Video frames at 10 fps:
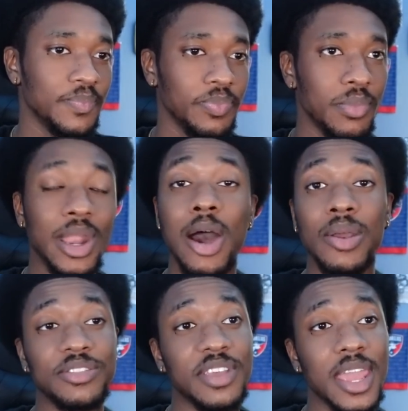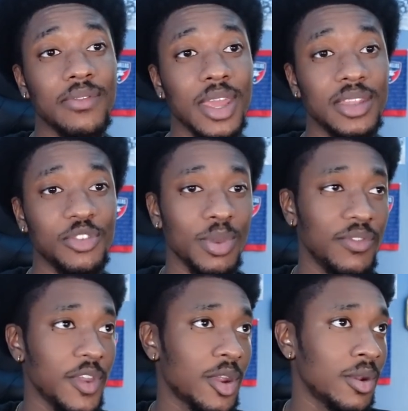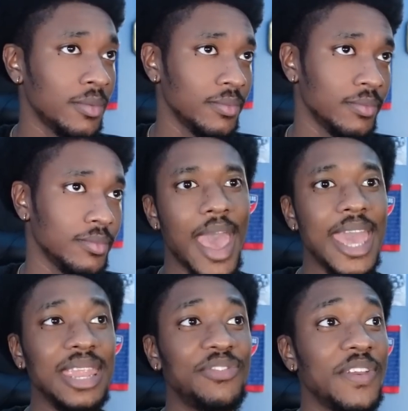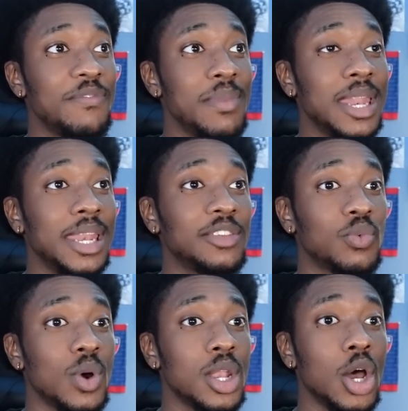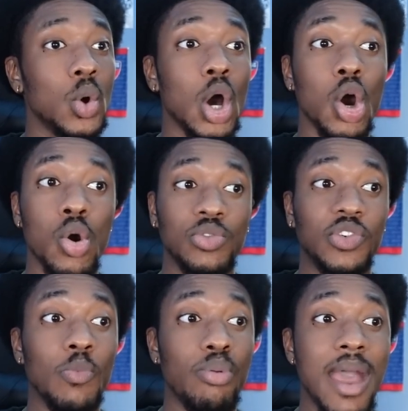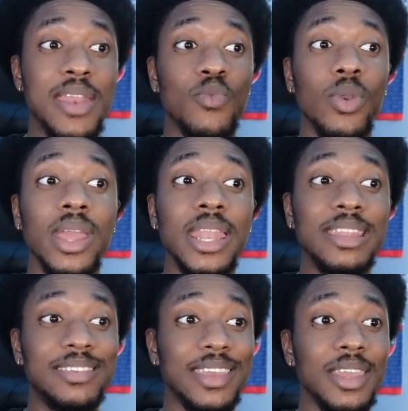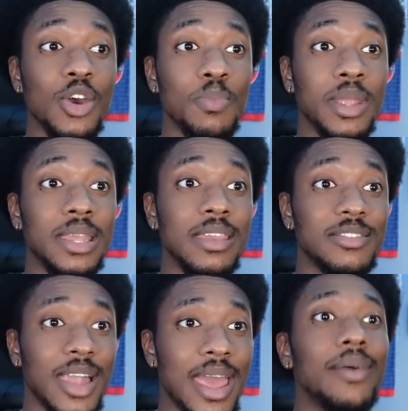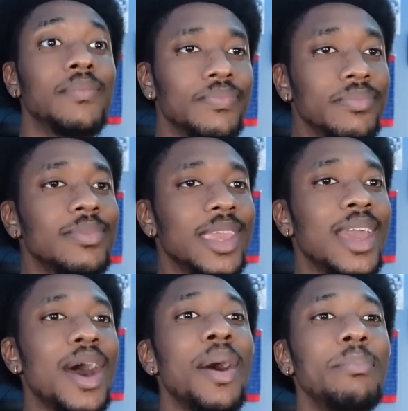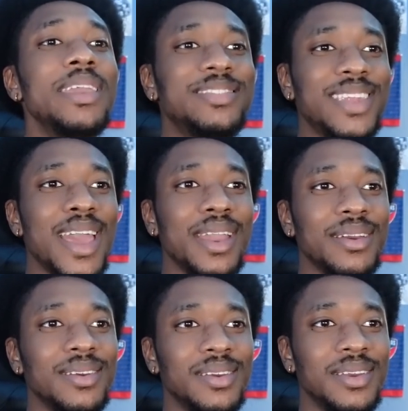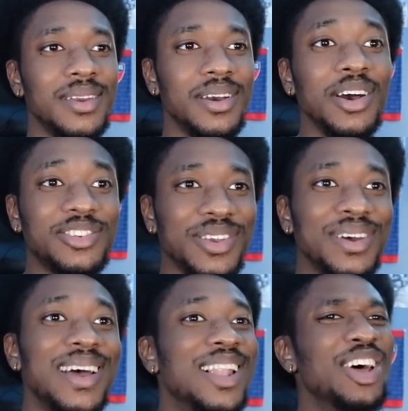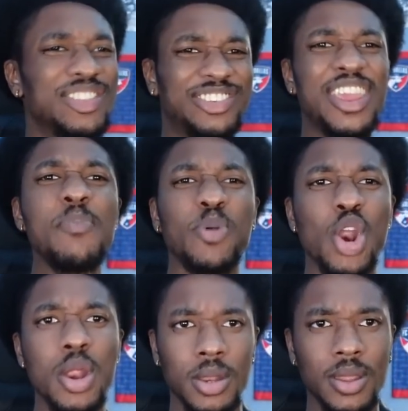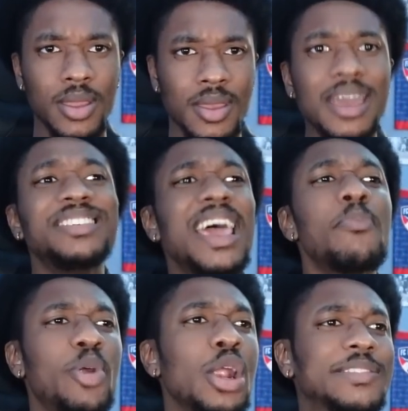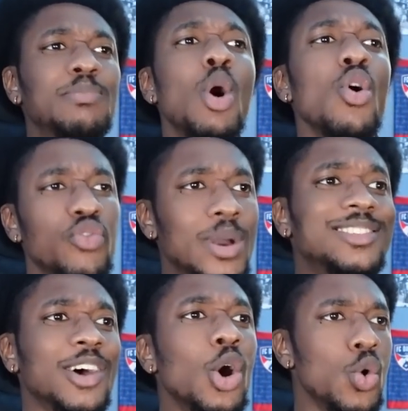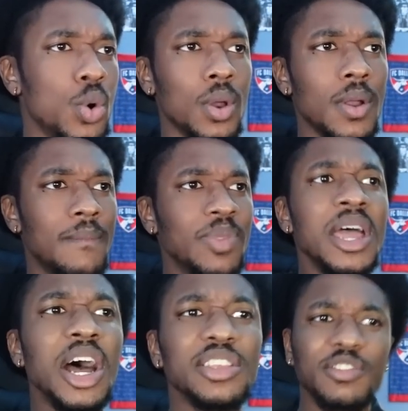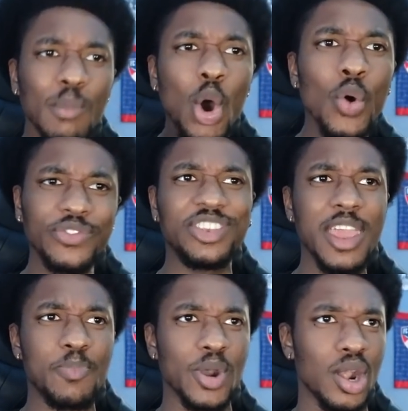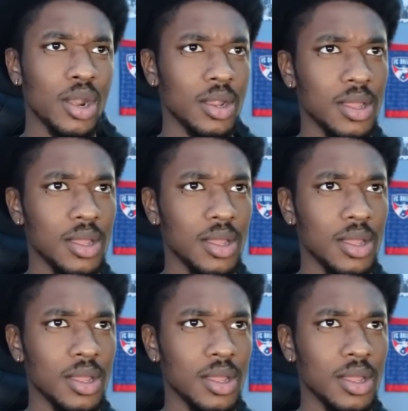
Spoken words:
But I would have saved that, to be fair. 85th minute is 1-0. Oh, so Brighton really teed up and he's like, yeah, me stake. Usa, look, chipper. Chipper, smooth one too. A smooth chipper.